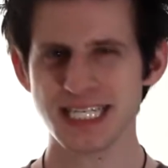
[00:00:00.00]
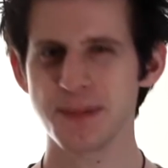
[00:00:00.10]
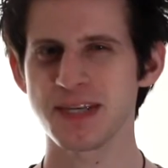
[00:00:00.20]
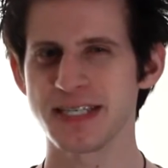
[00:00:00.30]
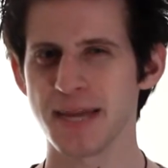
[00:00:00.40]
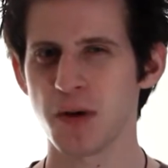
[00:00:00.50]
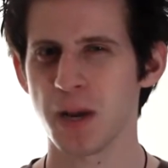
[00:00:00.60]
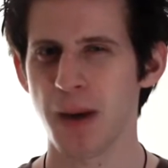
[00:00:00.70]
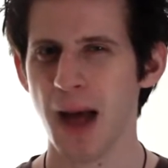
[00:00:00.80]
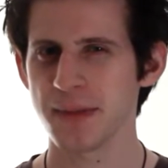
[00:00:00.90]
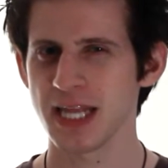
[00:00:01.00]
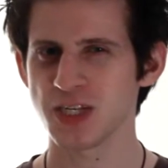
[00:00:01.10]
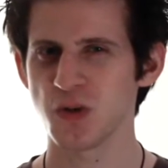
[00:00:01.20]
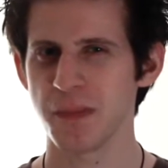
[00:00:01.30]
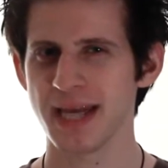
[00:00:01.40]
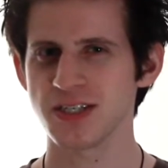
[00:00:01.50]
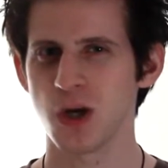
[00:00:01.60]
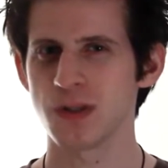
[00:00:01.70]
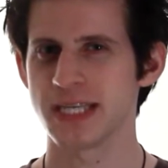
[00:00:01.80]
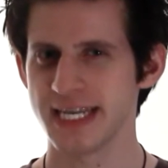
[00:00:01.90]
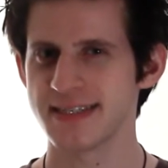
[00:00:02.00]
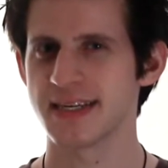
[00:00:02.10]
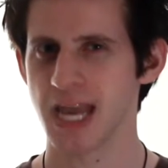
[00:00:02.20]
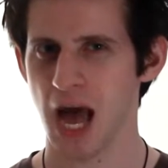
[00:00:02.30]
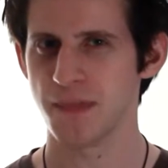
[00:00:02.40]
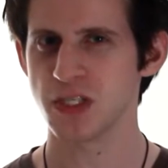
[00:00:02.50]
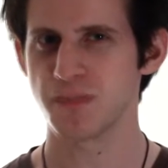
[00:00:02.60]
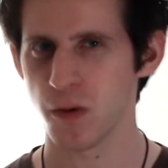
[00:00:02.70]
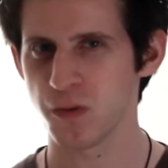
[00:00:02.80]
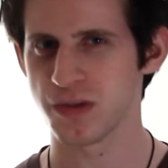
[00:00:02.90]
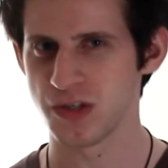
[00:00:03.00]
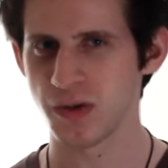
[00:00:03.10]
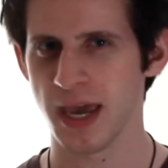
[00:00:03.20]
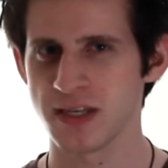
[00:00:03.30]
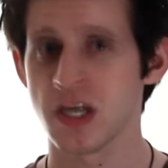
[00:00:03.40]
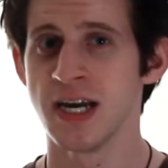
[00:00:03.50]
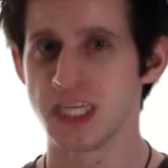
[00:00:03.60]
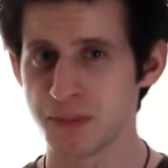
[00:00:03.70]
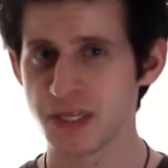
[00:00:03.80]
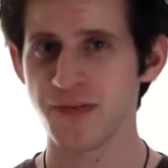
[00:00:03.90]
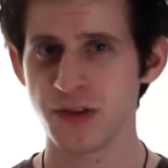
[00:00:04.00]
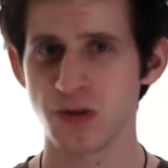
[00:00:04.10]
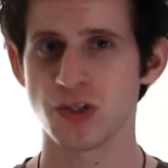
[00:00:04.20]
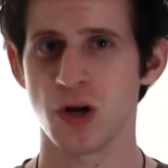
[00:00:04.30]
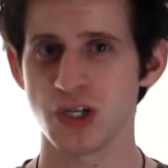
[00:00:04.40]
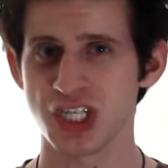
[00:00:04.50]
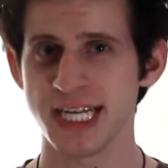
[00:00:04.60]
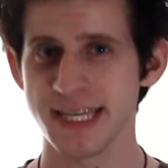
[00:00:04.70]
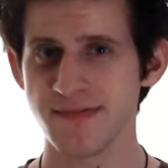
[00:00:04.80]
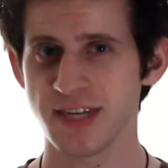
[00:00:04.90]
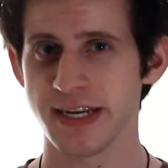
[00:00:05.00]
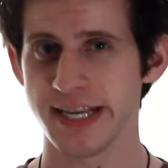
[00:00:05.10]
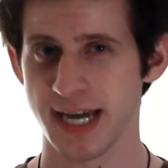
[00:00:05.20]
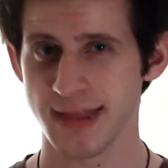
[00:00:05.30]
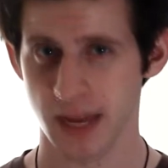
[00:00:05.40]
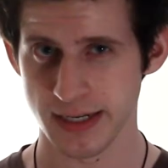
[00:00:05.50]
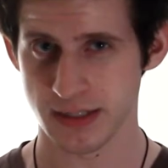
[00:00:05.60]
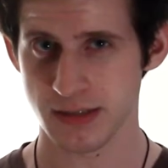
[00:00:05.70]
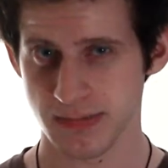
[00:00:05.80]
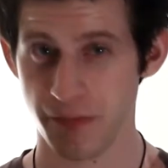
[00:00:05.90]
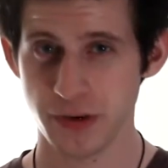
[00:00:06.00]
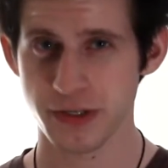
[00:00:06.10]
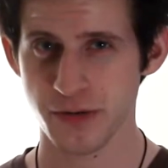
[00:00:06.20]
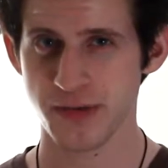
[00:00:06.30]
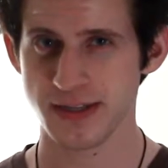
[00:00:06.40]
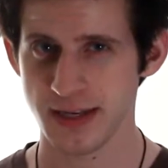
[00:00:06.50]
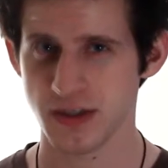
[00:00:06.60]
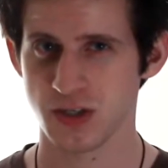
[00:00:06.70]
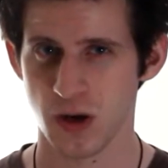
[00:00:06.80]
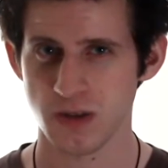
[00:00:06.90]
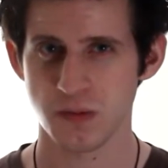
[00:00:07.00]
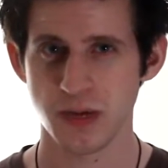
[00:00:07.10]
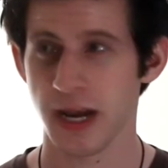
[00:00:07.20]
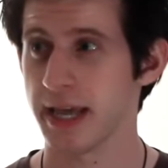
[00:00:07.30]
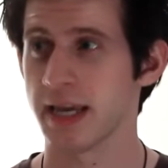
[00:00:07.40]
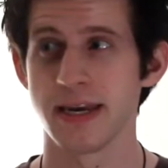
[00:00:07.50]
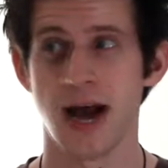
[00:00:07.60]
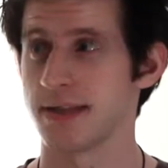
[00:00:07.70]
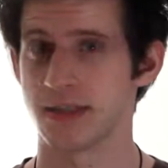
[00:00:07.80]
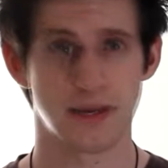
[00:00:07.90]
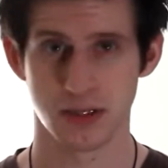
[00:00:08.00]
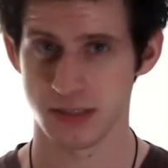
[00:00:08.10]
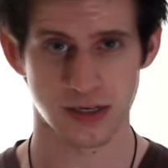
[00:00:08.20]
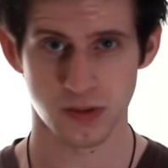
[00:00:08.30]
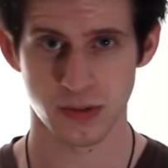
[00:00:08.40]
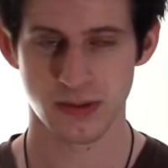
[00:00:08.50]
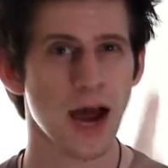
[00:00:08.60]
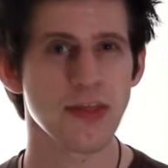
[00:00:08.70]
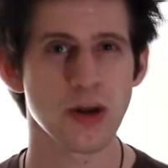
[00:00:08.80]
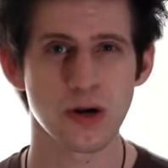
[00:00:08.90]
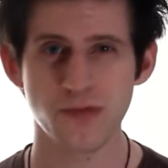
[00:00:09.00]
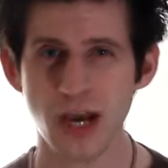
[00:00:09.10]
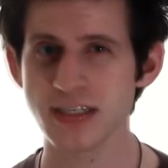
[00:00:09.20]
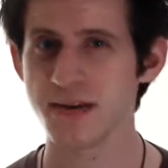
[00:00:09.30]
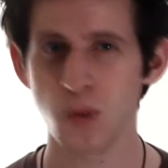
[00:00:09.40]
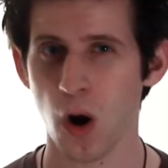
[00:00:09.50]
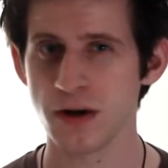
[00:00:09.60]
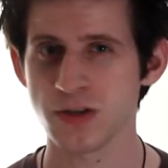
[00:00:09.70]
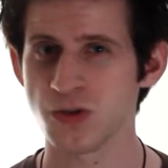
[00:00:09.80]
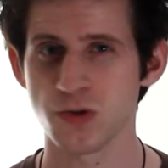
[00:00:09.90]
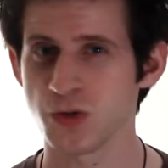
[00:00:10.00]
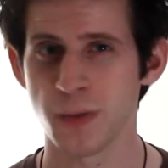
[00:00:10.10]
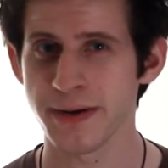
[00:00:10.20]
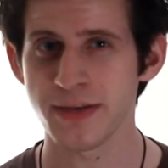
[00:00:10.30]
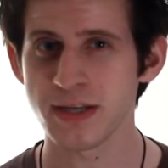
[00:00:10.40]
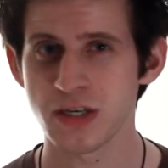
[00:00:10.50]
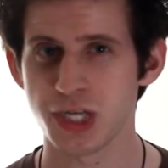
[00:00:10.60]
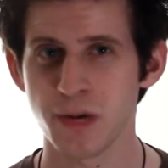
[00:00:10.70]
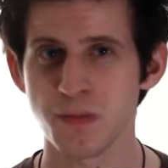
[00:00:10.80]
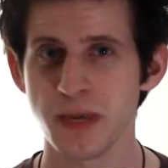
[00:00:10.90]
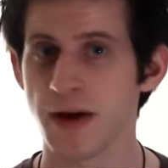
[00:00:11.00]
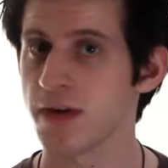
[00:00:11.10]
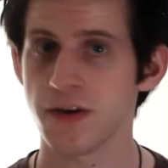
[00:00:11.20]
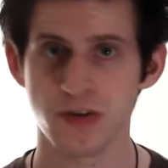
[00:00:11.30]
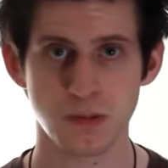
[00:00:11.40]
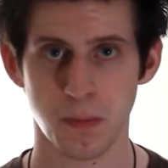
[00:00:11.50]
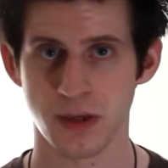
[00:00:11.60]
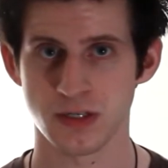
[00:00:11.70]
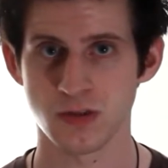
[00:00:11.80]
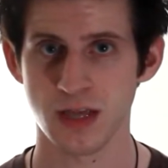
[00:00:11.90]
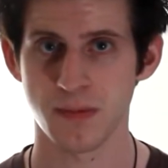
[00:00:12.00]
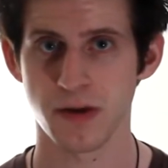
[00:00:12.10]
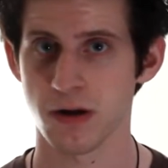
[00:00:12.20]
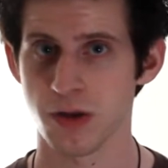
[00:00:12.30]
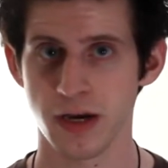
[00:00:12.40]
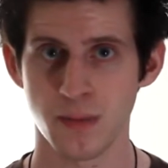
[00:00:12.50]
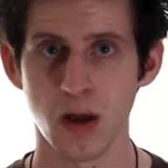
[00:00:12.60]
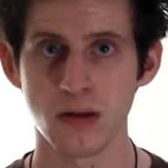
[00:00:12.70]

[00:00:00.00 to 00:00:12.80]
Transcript: Next up is a Denmark pop electro band called Kites and Komets, both with two Ks, specifically their song She Lives in Neon Lights. A very dear friend sent this song to me and I cannot stop listening to it. On that note, if you guys have more artists or just weird things to share with me, I've got a Facebook page, so send them there, I'll look at them